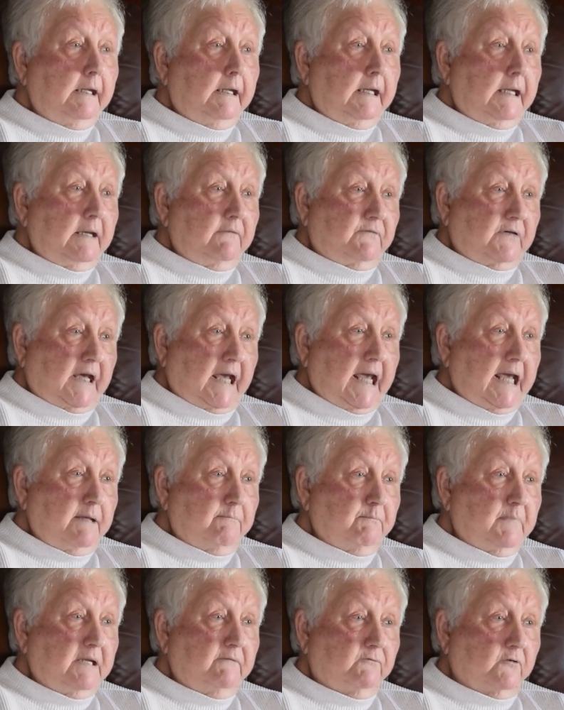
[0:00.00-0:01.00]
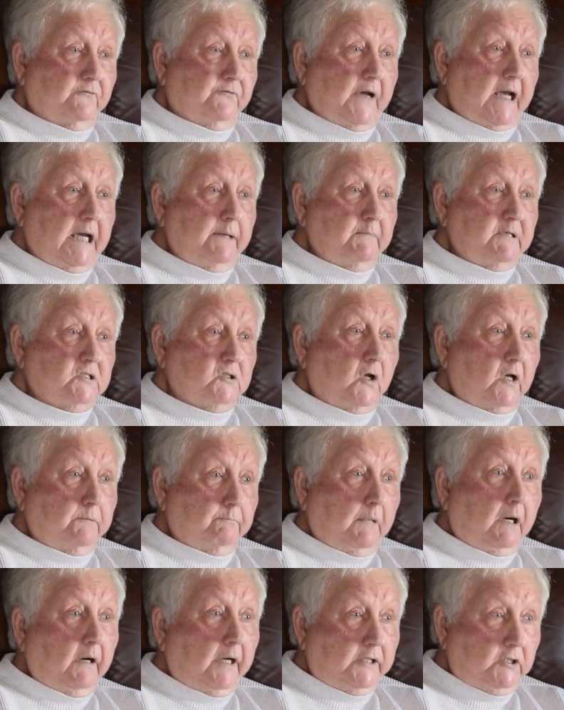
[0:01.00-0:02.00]
If it hadn't been for families like
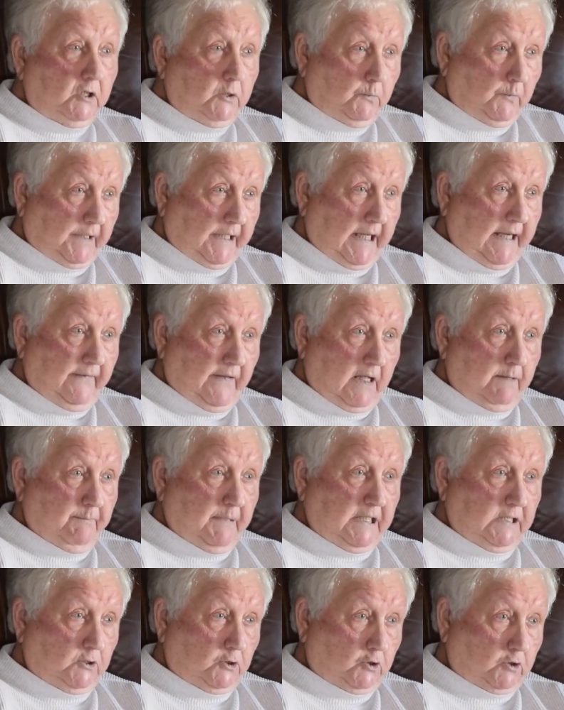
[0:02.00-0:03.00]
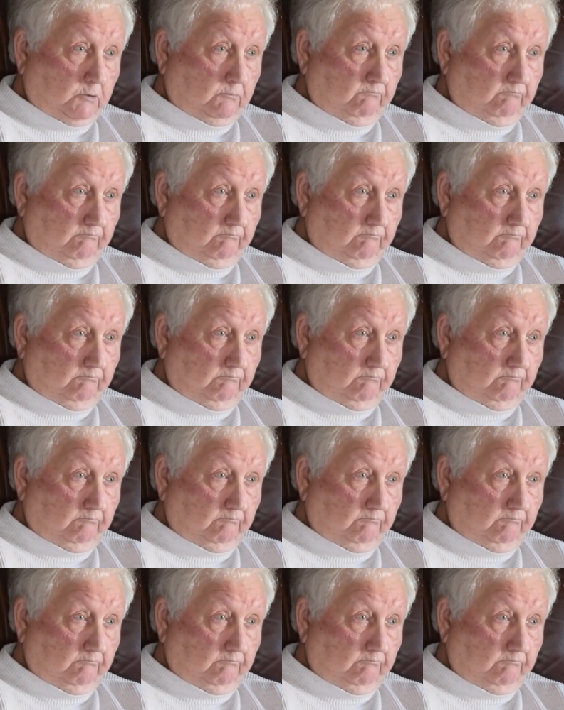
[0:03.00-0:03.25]
mine, you wouldn't have that beach.